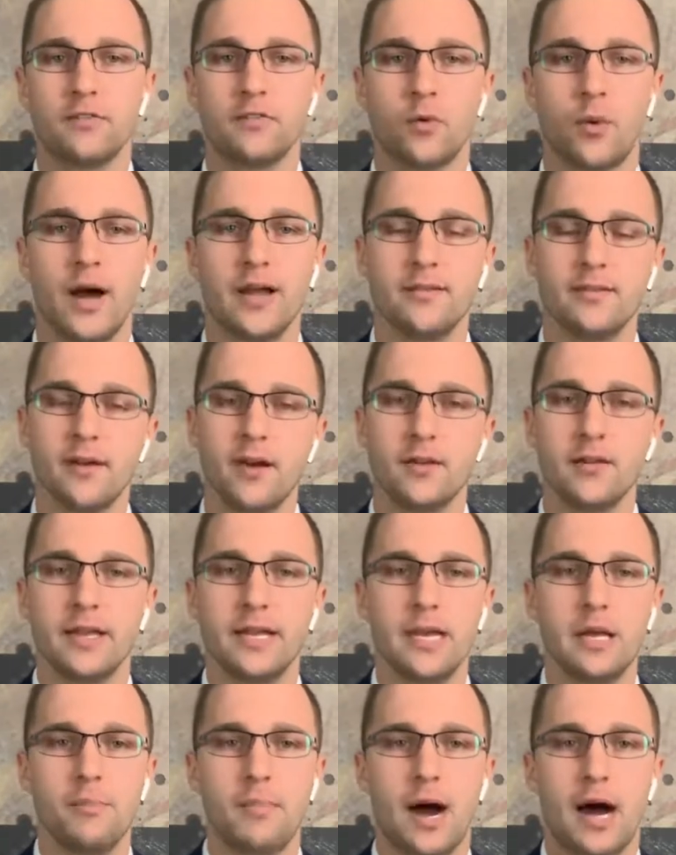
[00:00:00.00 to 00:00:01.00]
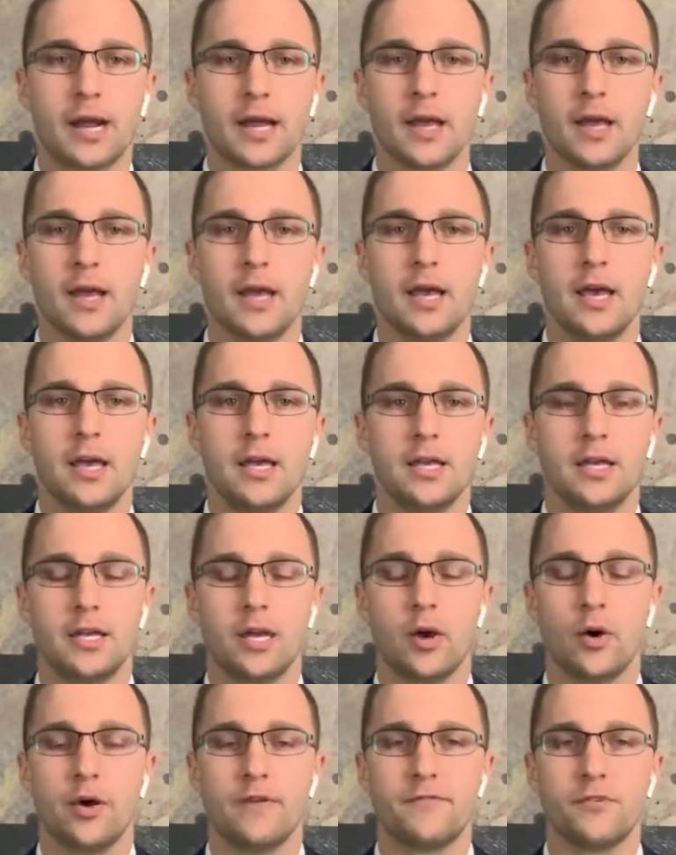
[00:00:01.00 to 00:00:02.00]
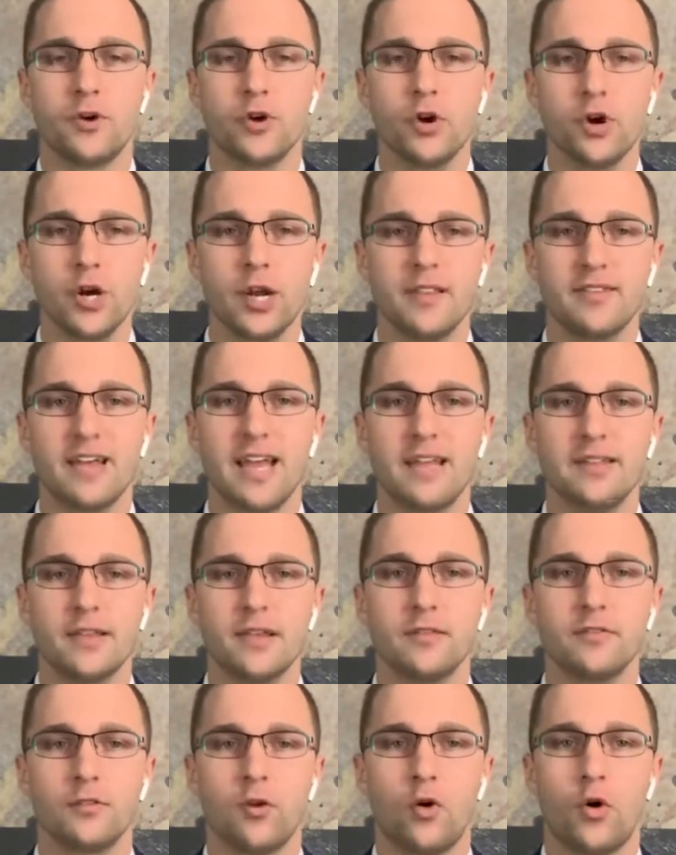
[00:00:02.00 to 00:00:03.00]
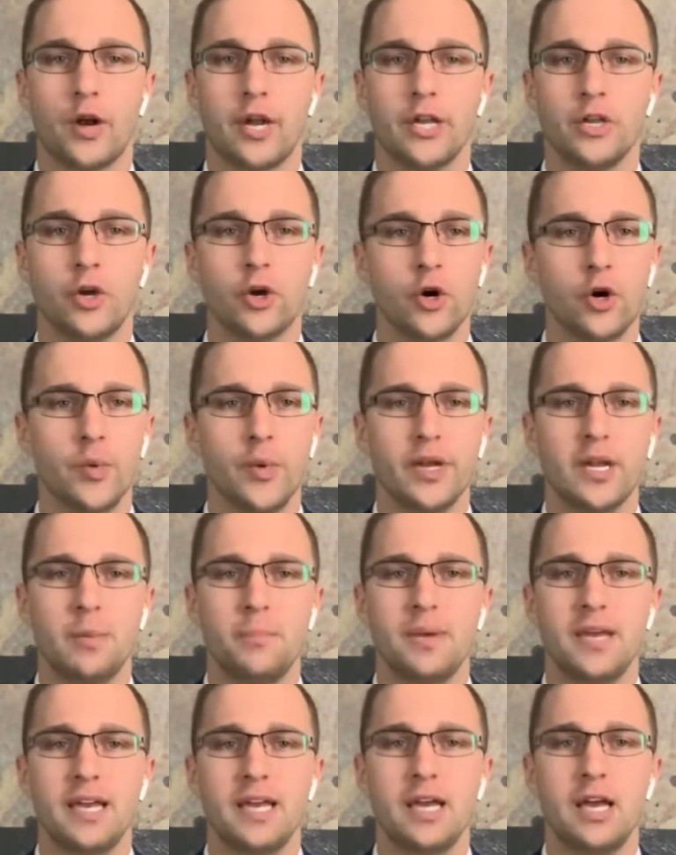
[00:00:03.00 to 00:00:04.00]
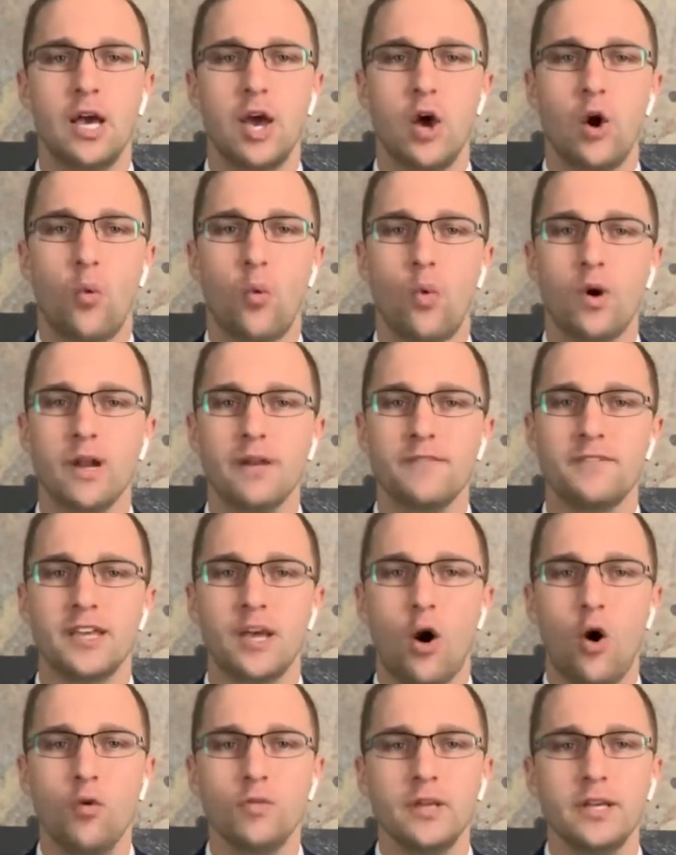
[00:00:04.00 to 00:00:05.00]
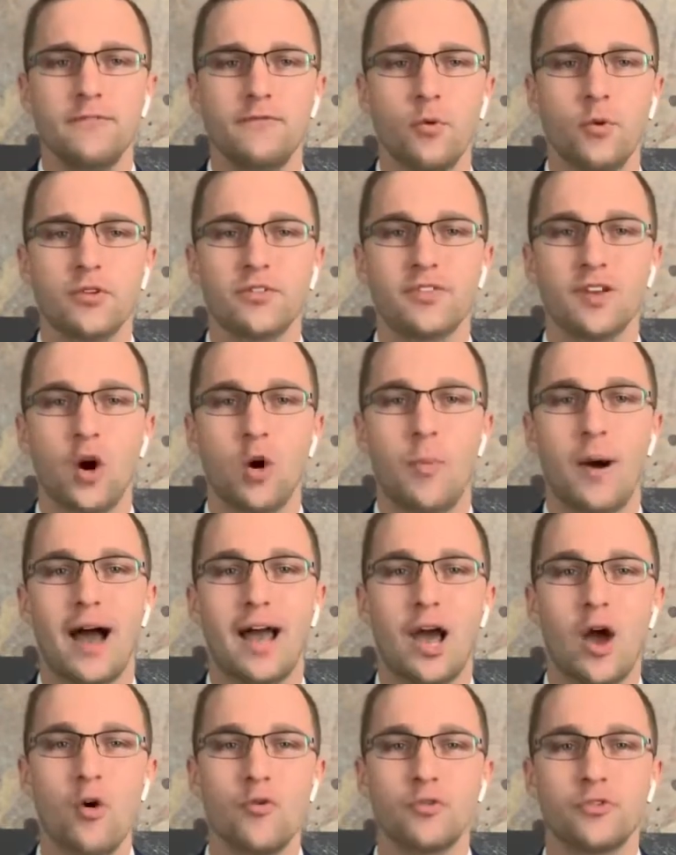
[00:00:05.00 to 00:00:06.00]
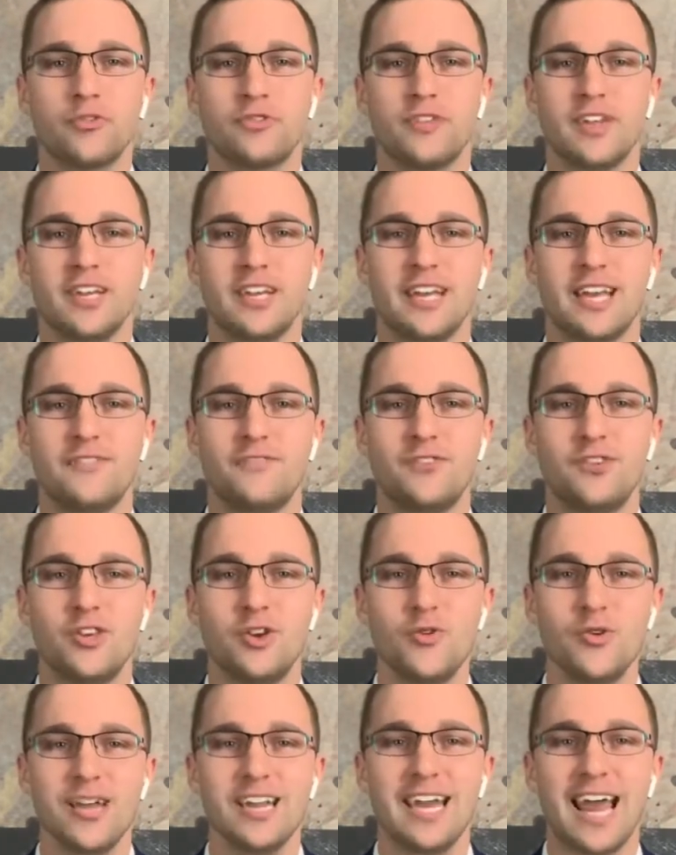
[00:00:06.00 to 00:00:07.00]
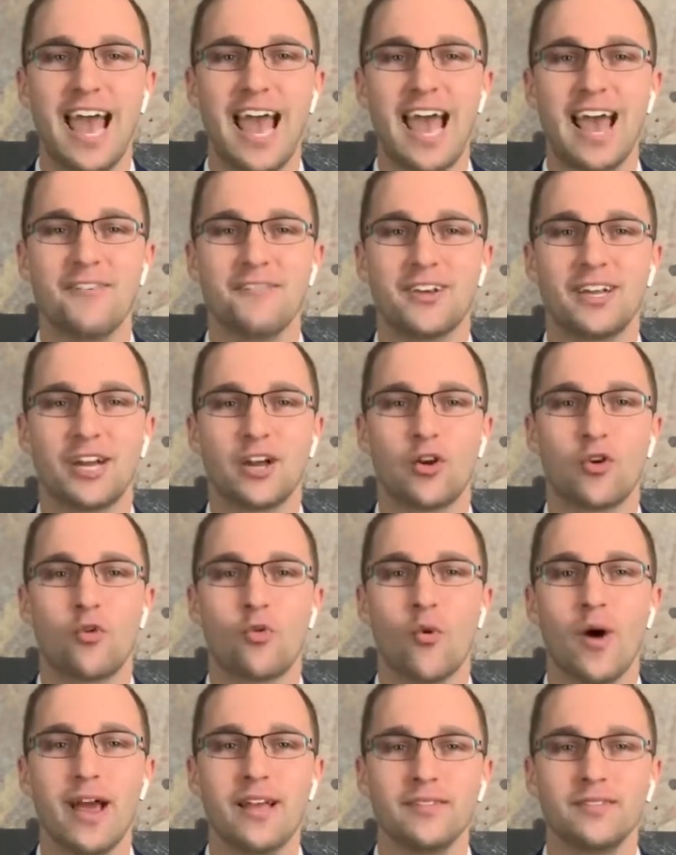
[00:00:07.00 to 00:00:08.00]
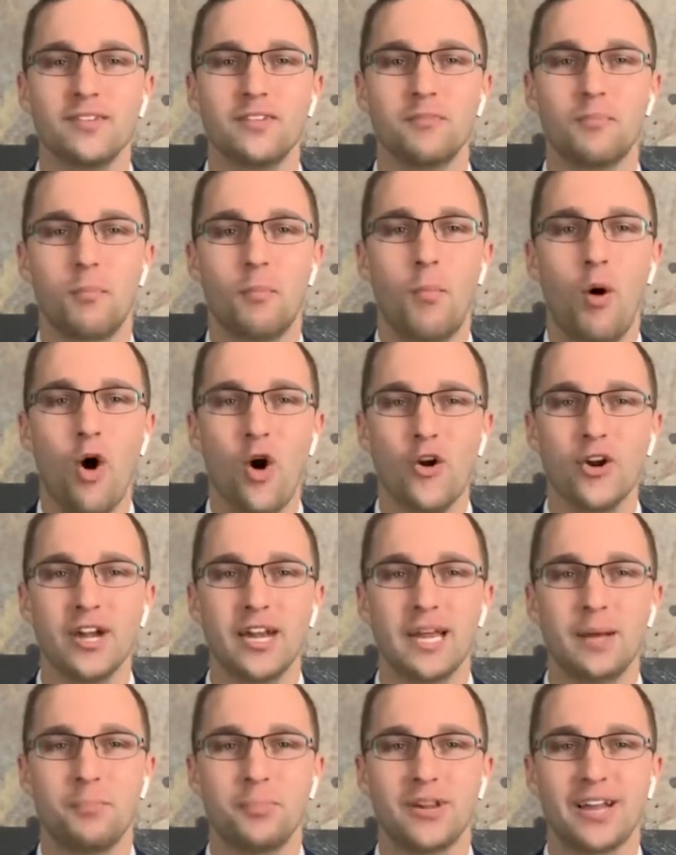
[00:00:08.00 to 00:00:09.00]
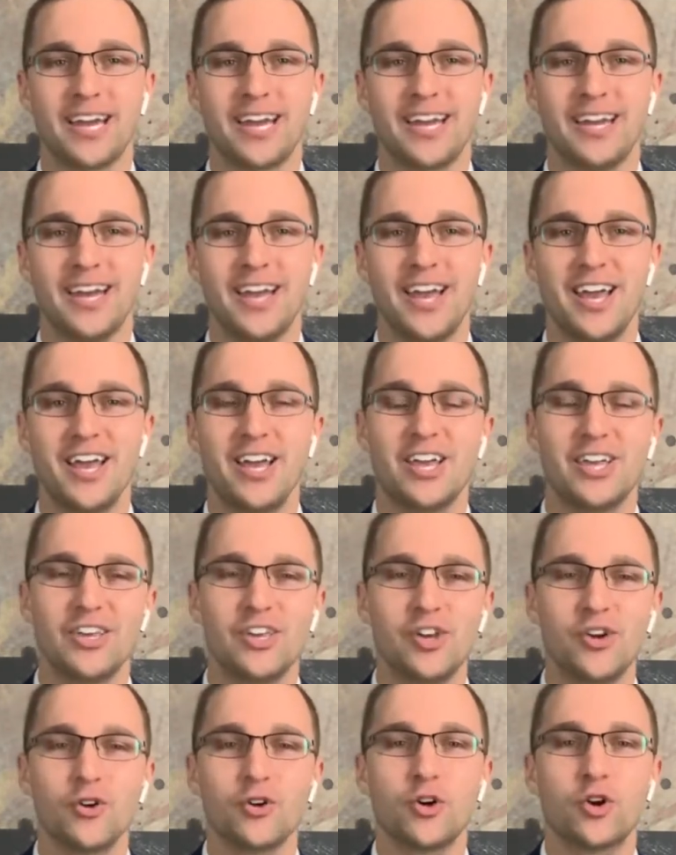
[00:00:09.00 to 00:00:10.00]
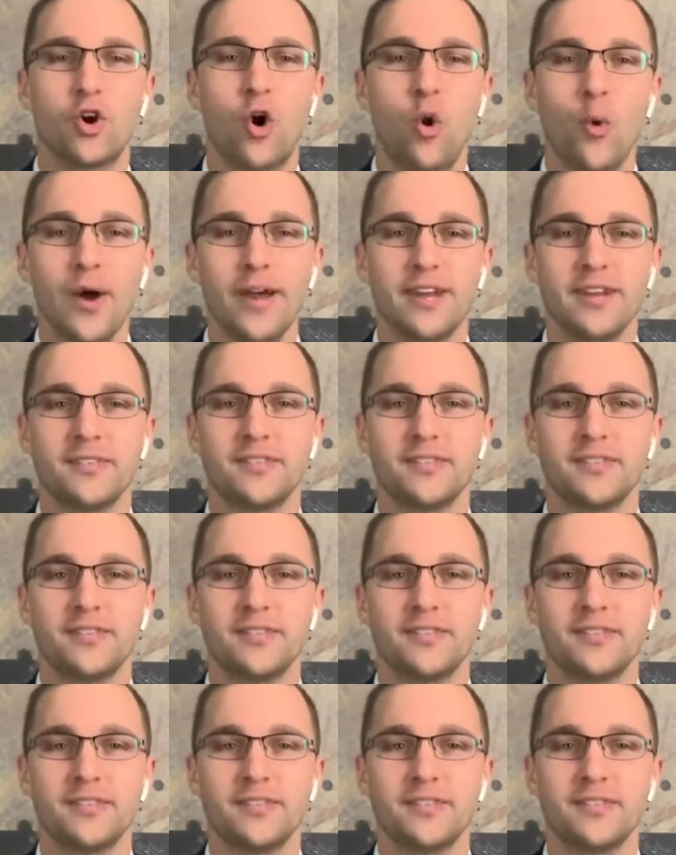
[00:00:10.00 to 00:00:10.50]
So I tell anybody, if you're going to take this on and you're going to be one of the only for sale by owners, then if you can have an aggressive marketing plan, you're going to